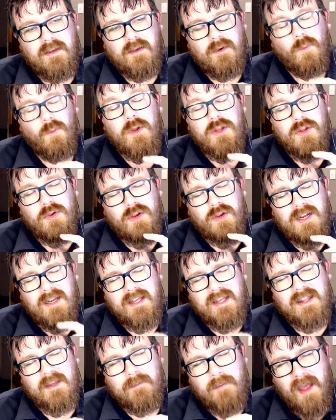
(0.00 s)
When you
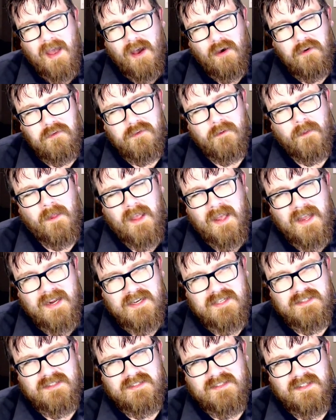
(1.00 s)
clear them out from the
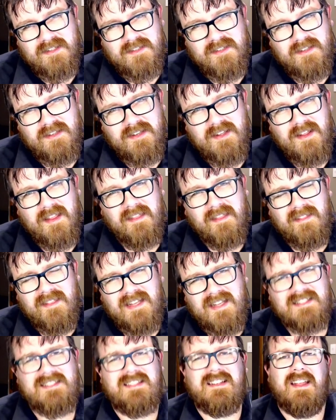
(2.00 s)
action center,
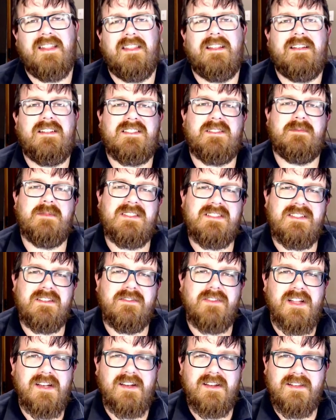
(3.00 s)
that's another dismissed
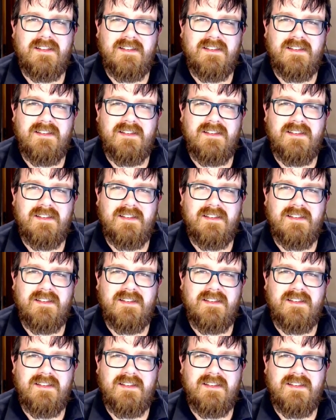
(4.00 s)
event.